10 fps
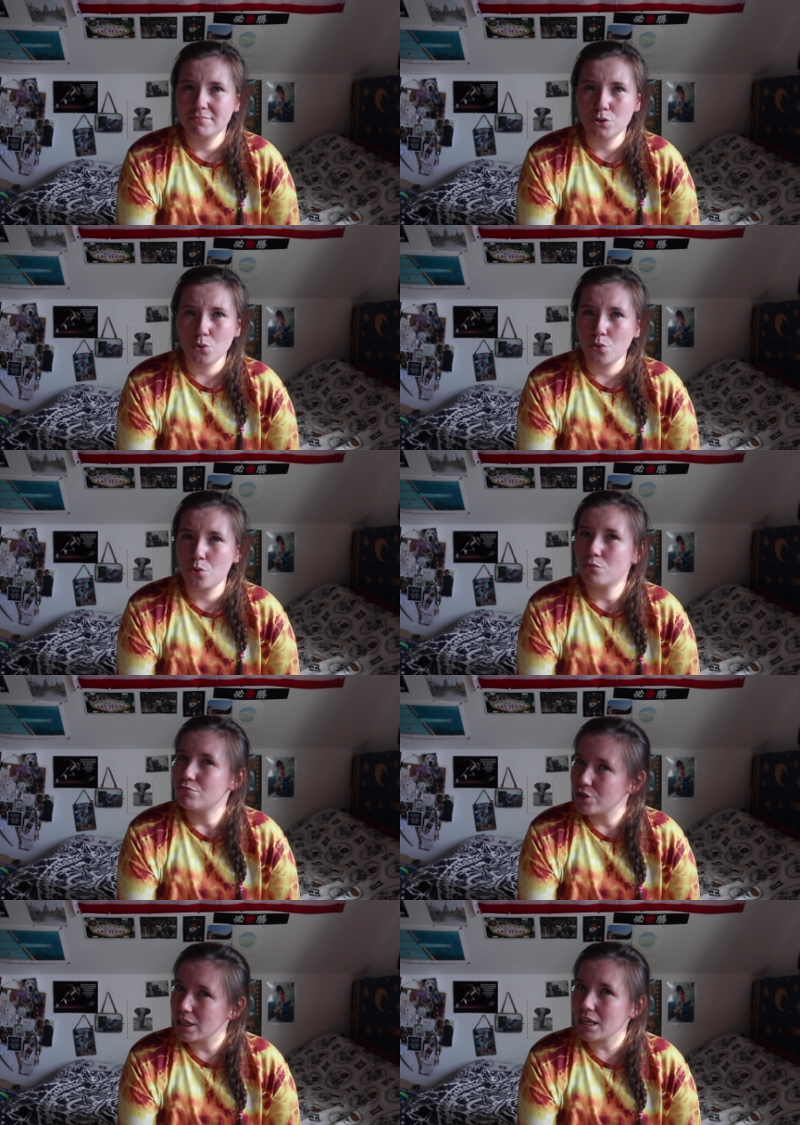so
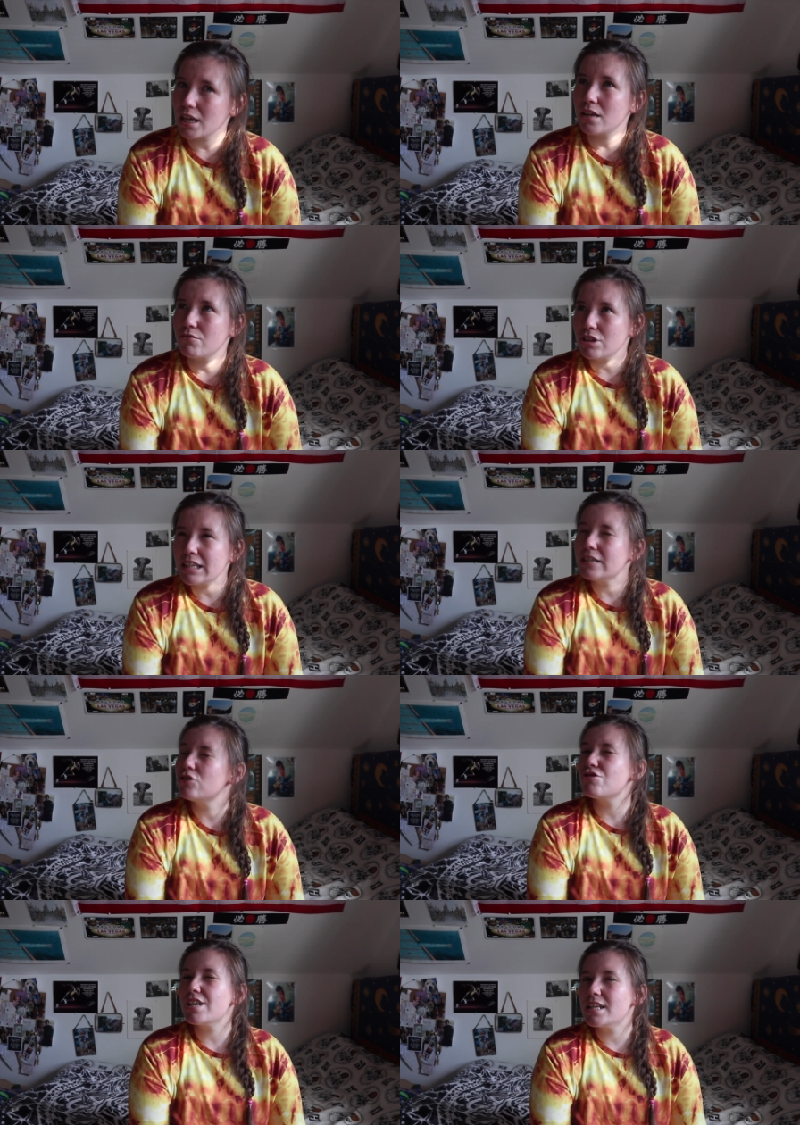really, really
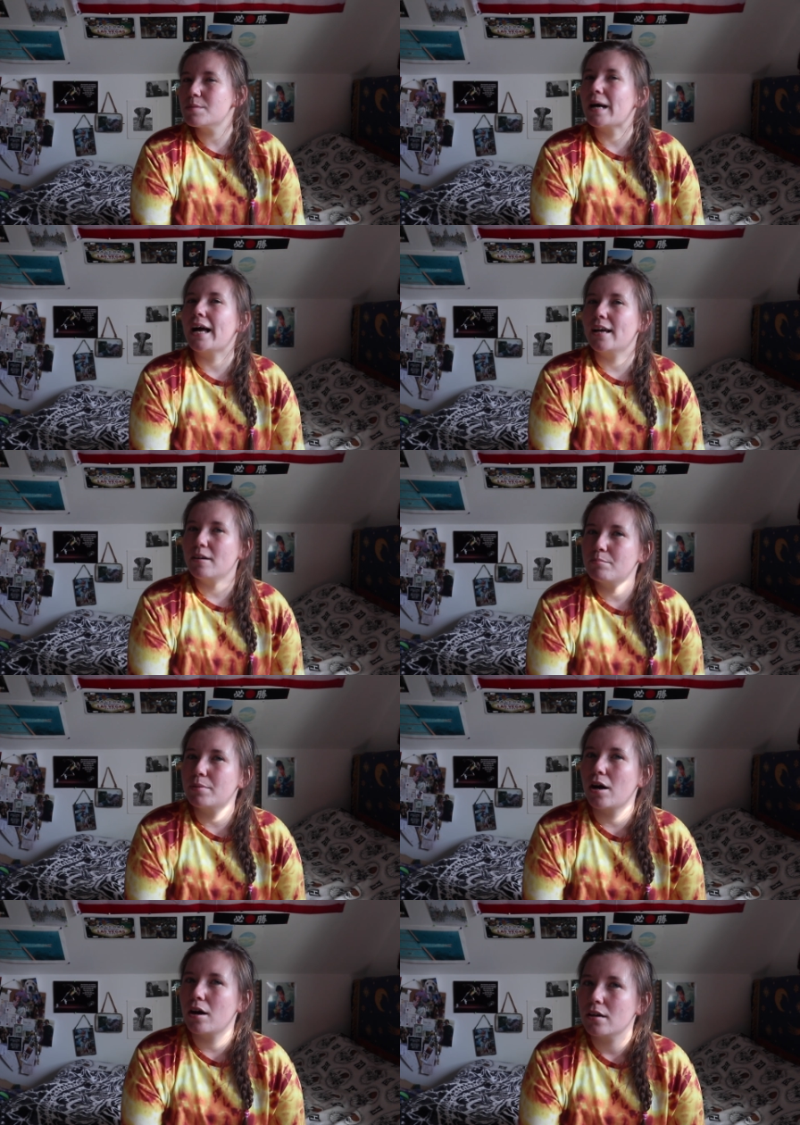intrigued about it,
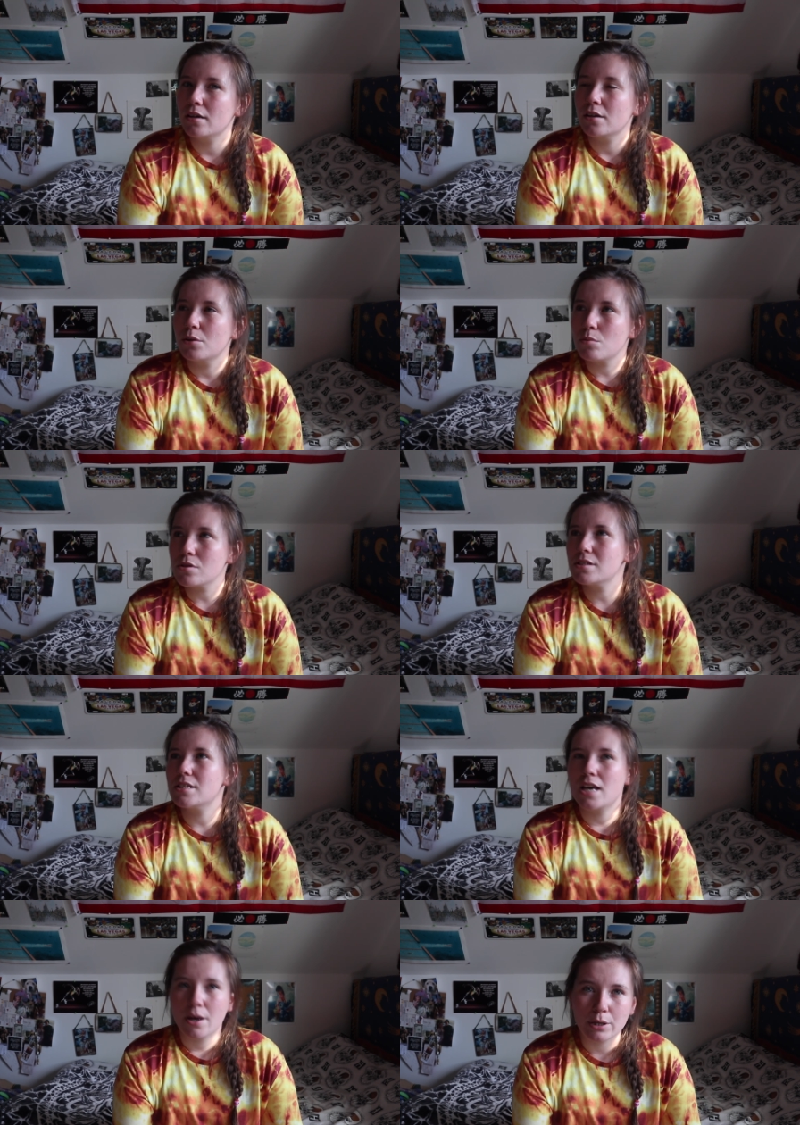but we'll
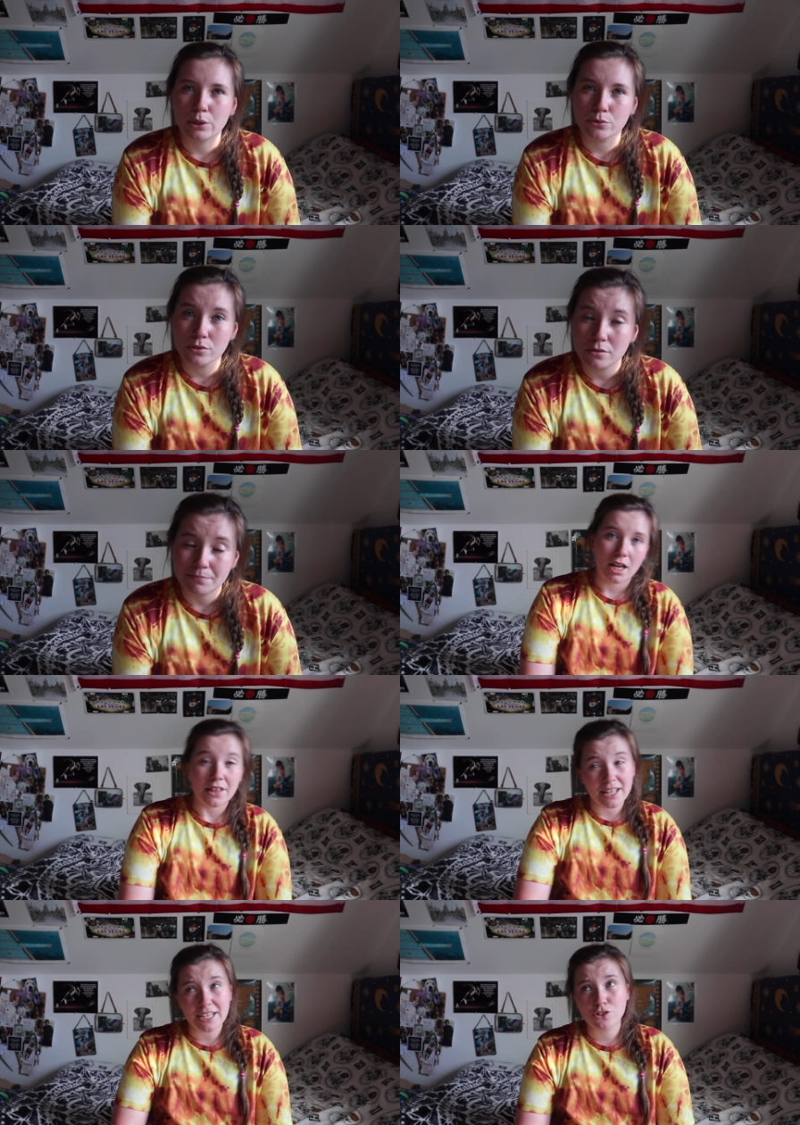see how it goes.
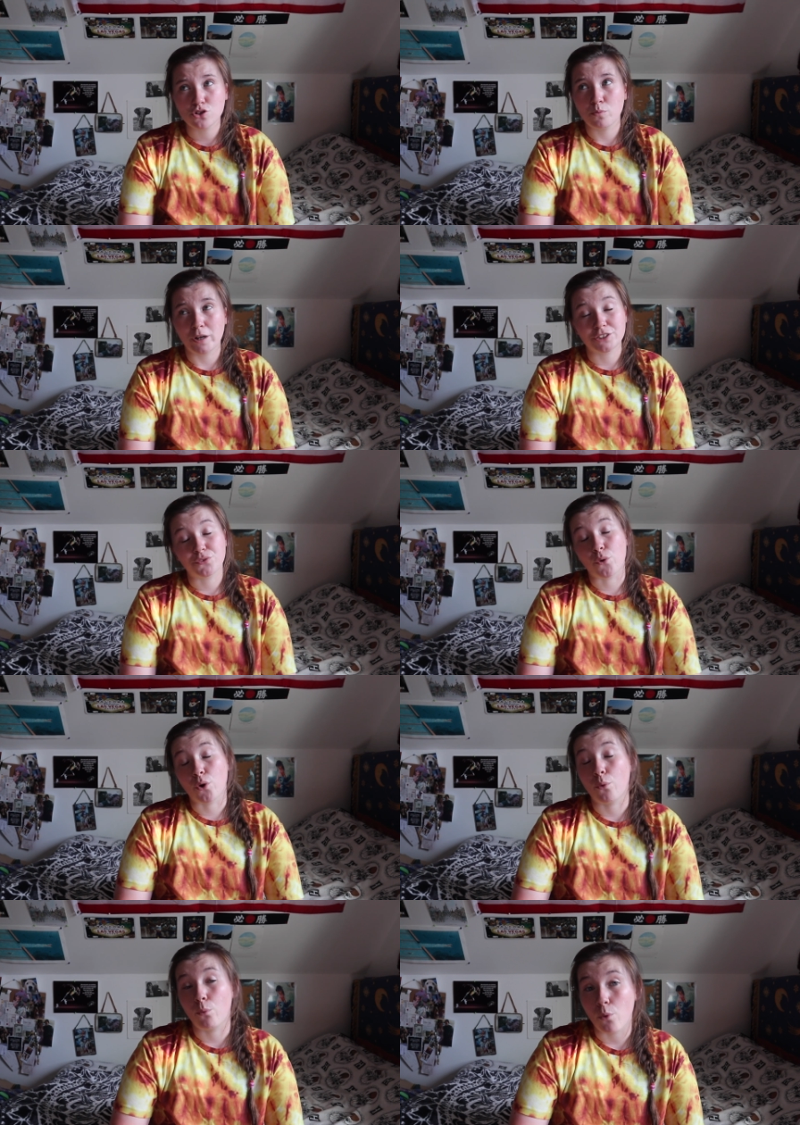Thank you so much
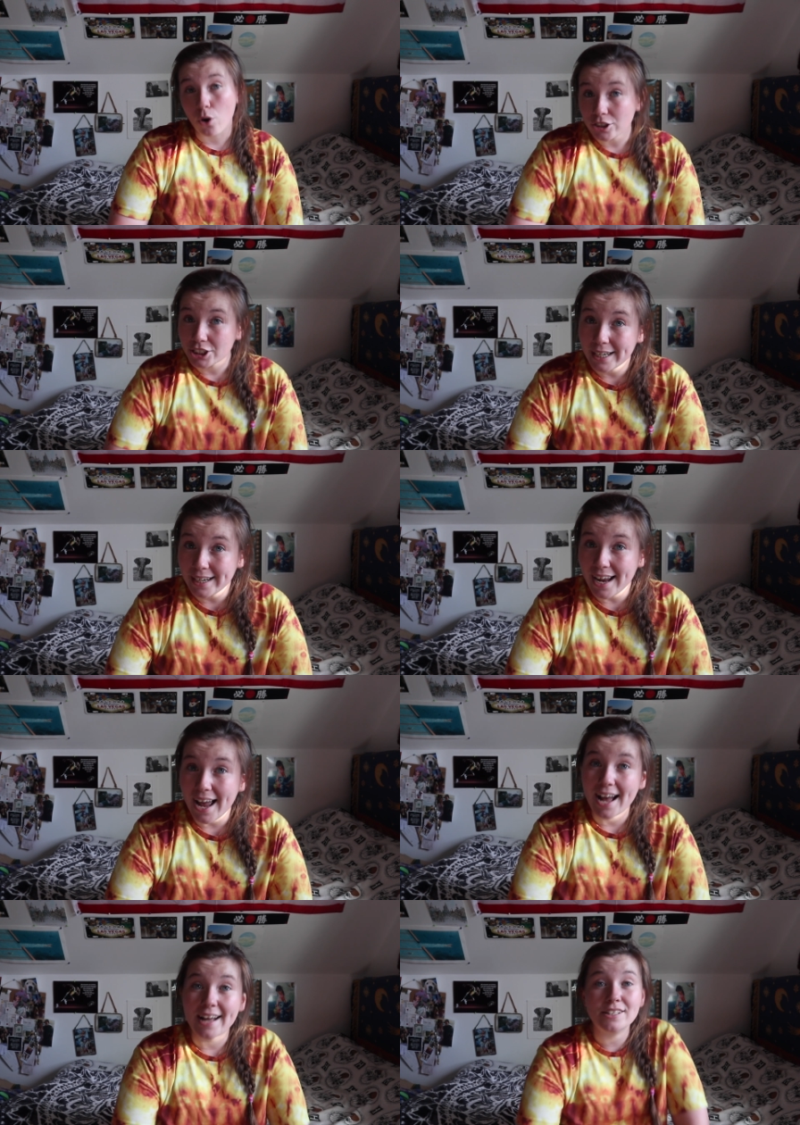for watching,
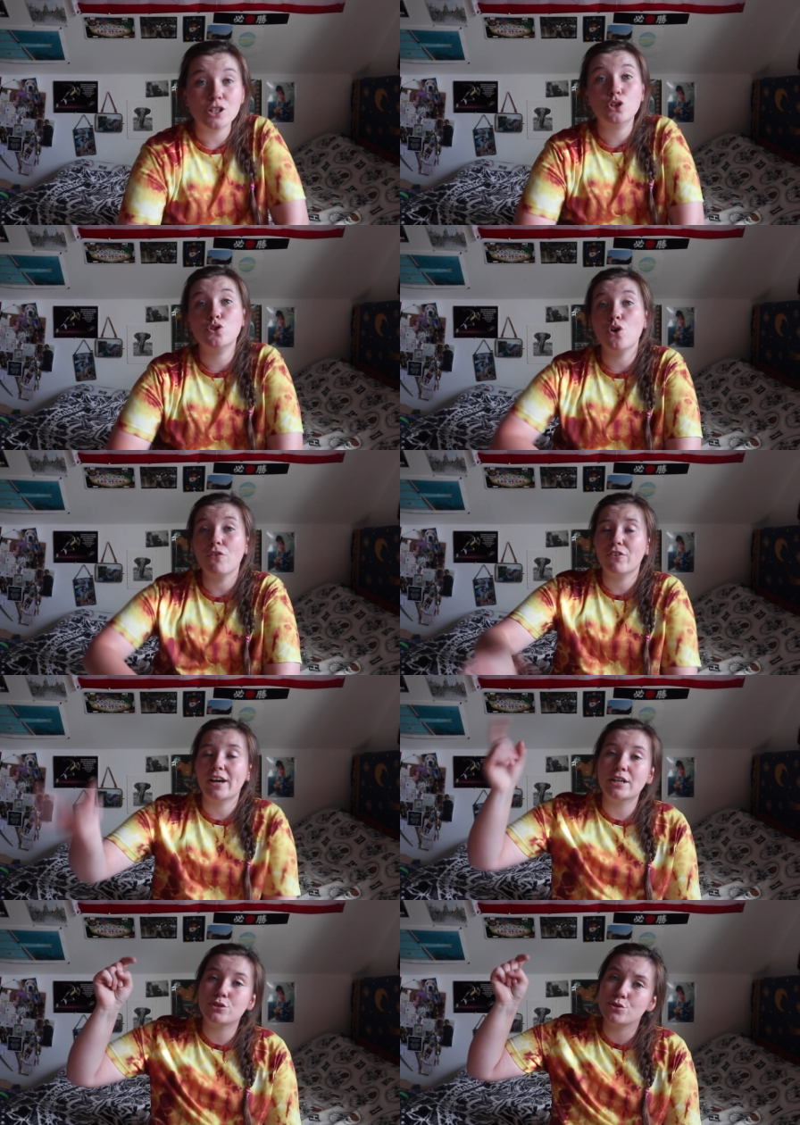and do not
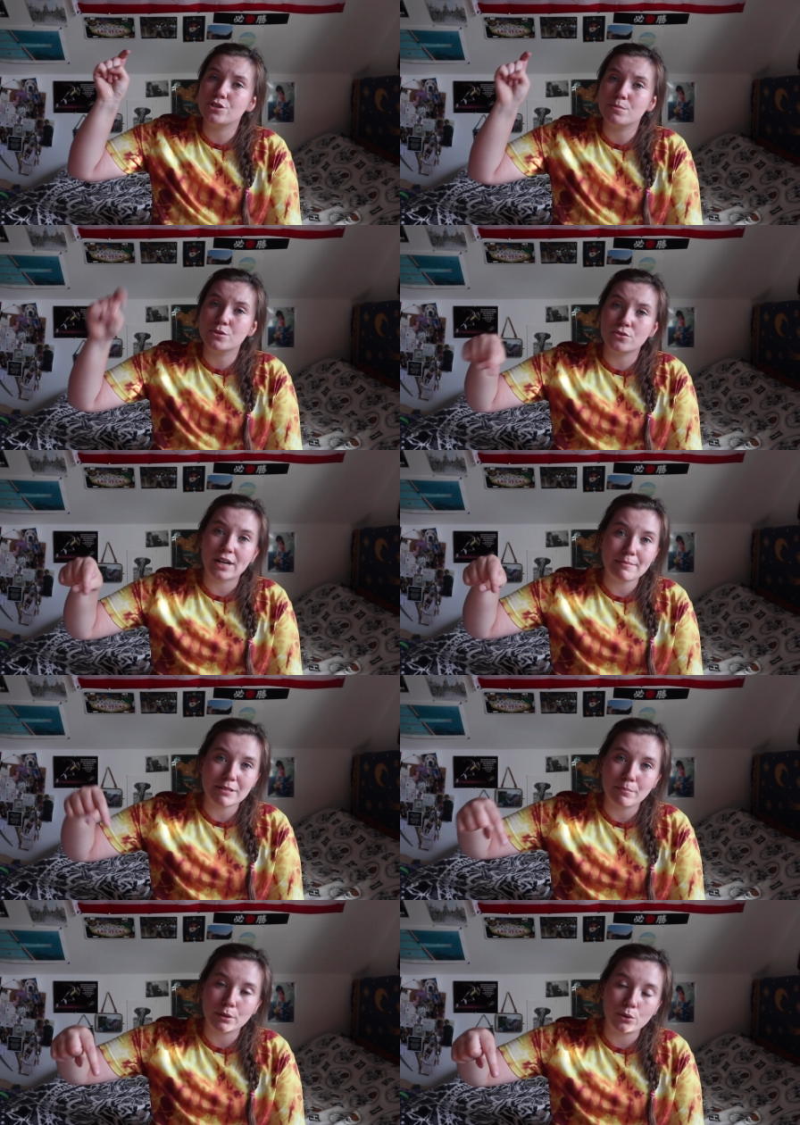forget to subscribe
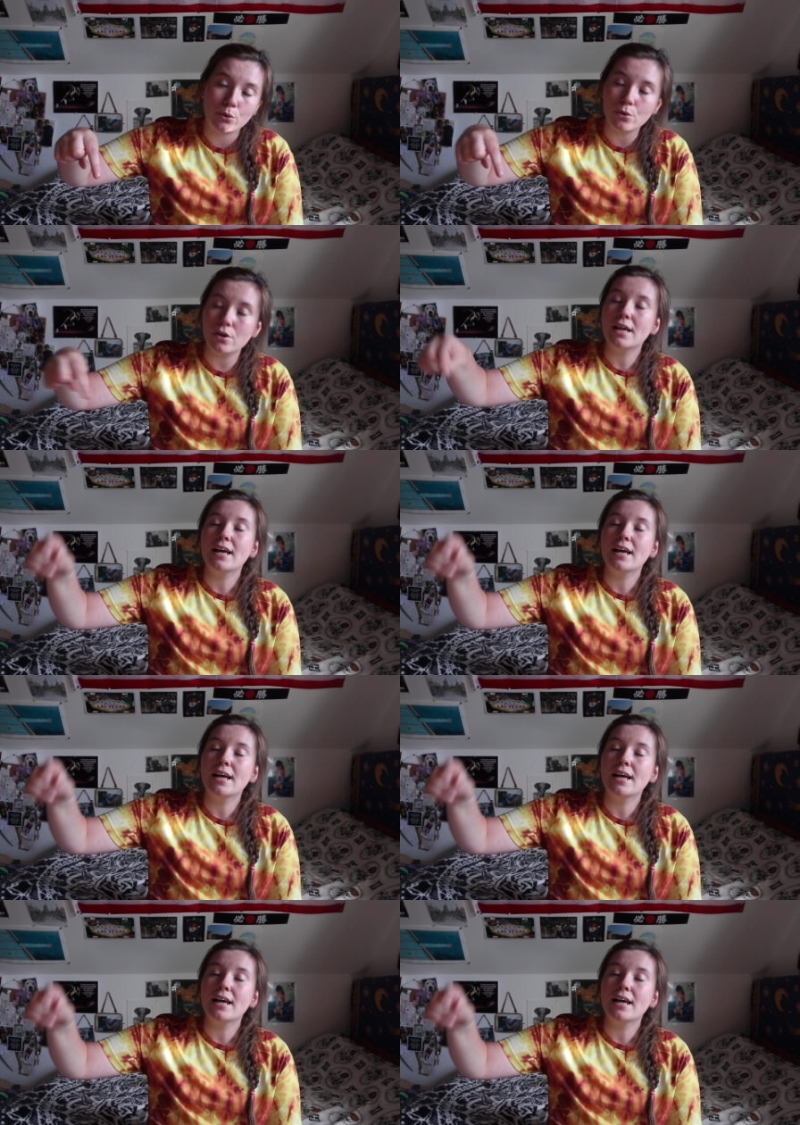down below